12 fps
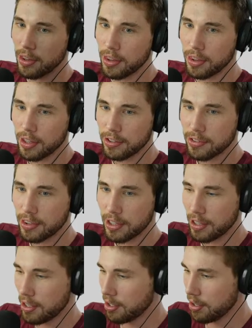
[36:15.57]
this
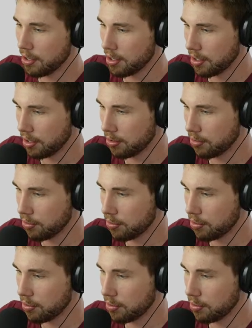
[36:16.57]
thing here at
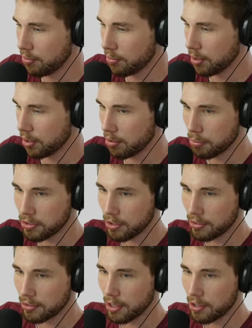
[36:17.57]

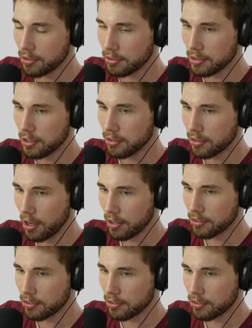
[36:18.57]
100% scale is kind of